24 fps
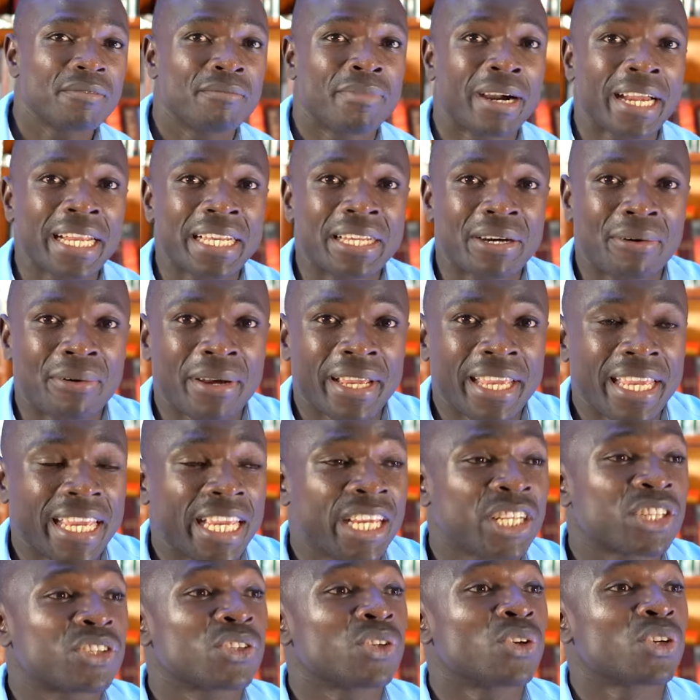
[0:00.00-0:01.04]
By the way,
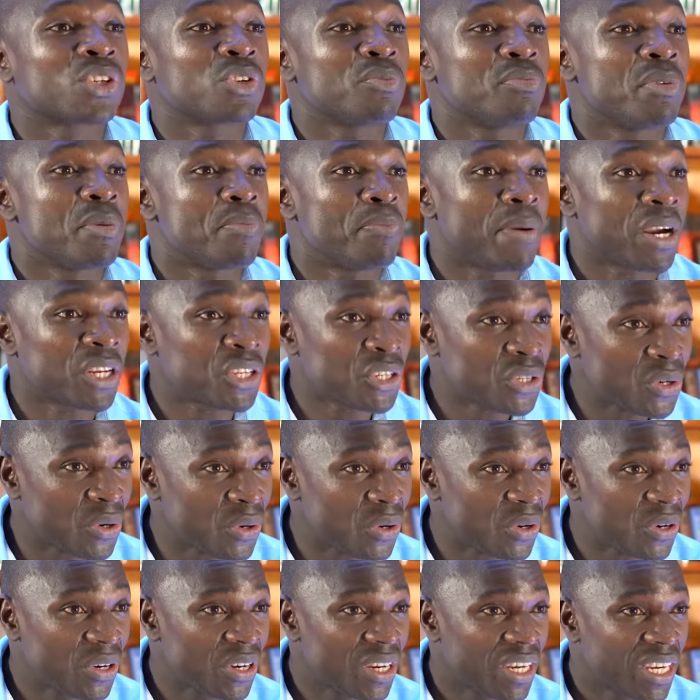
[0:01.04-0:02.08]
it's not to be
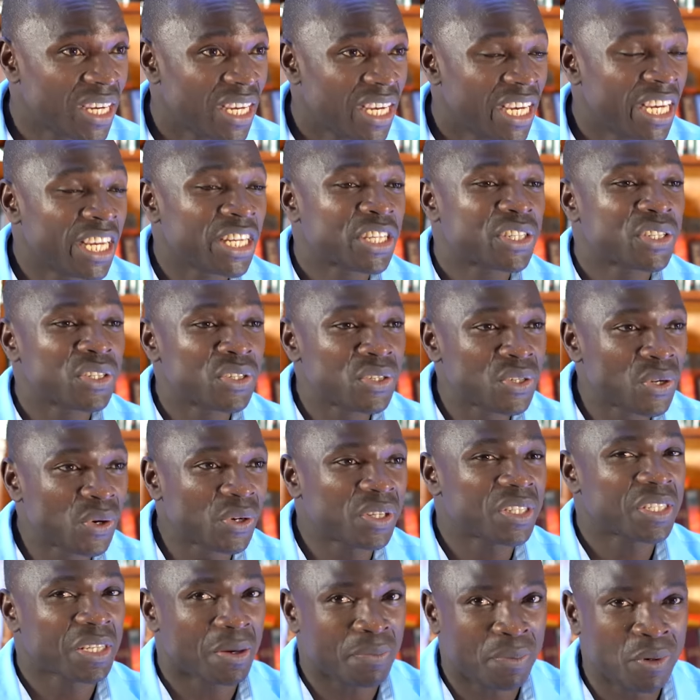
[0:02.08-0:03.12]
partial. It's
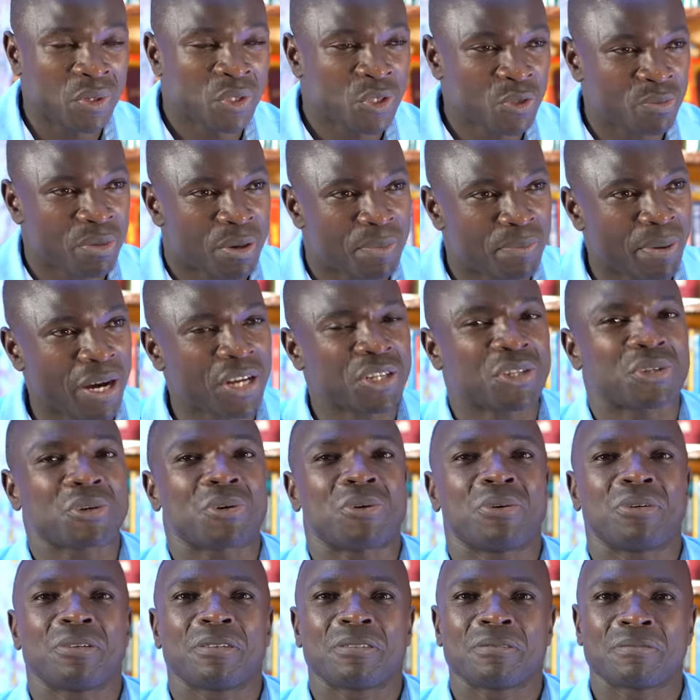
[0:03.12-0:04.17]
not supposed to be
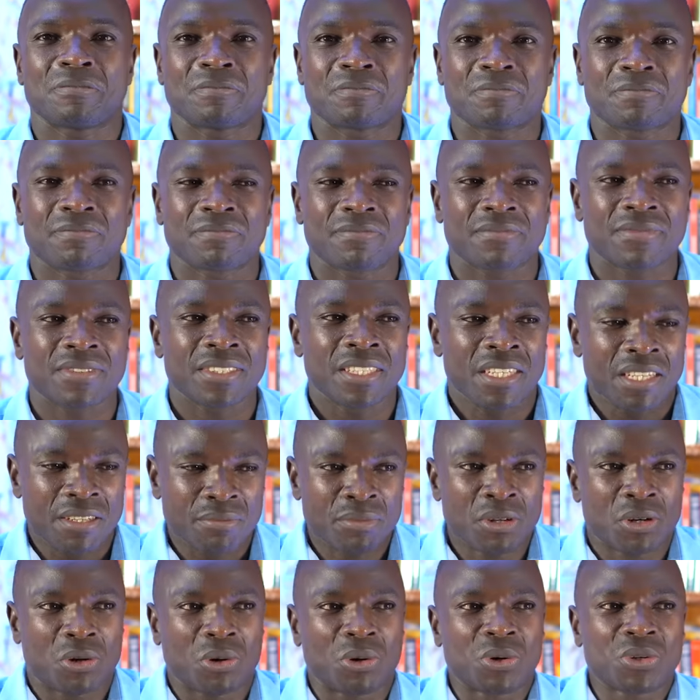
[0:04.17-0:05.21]
partial.
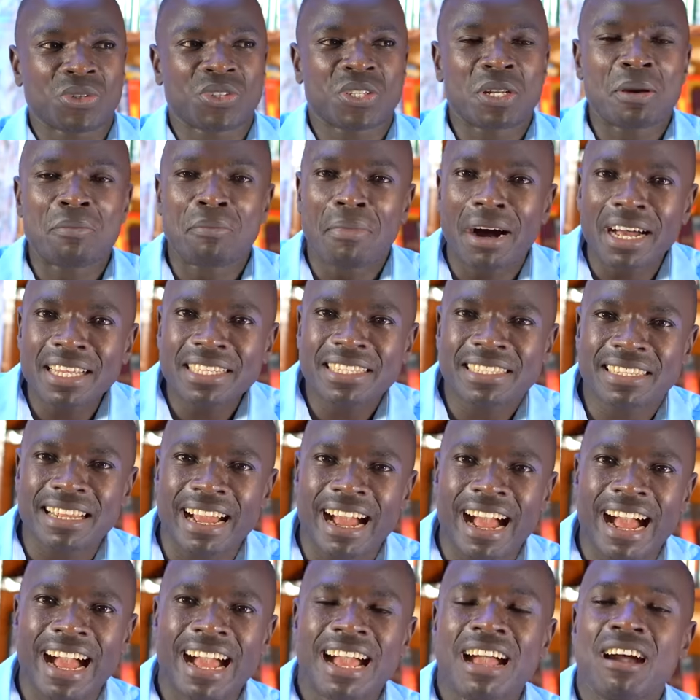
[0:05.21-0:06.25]
Because the
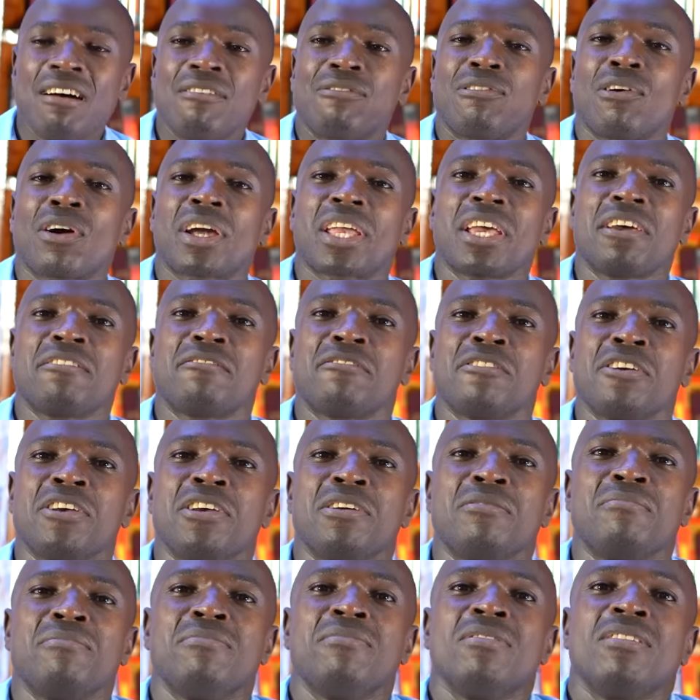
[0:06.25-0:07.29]
master forgave
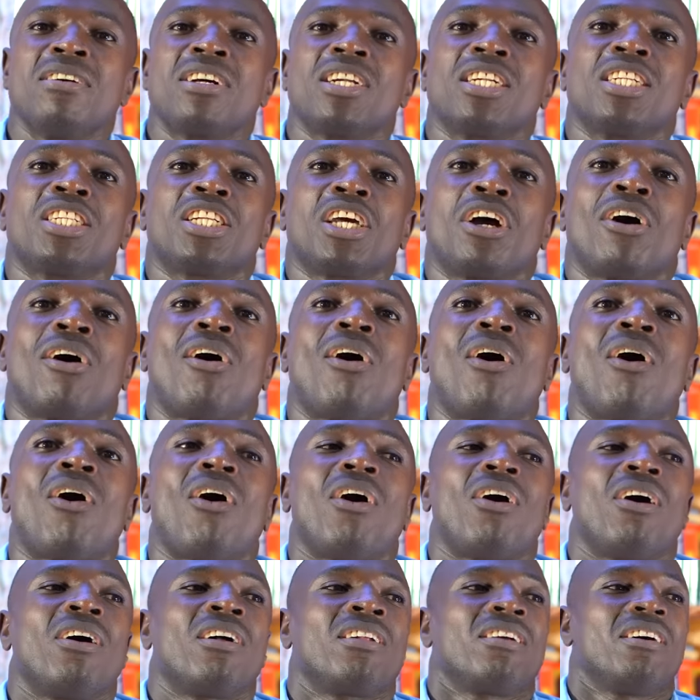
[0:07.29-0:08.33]
him the
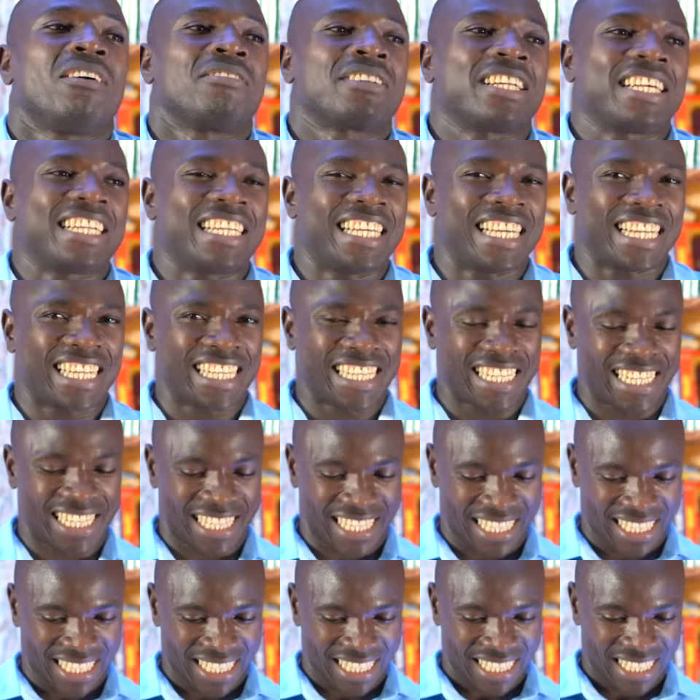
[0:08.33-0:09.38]
whole of the
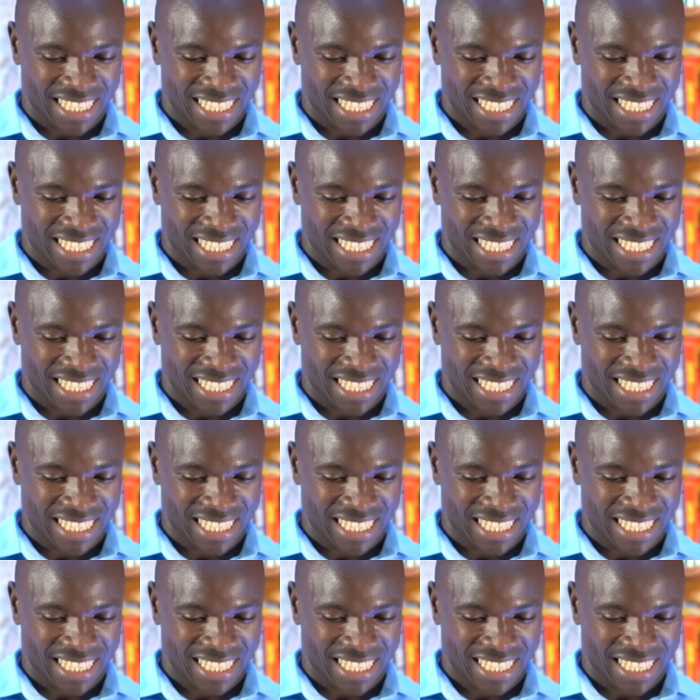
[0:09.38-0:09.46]
debt.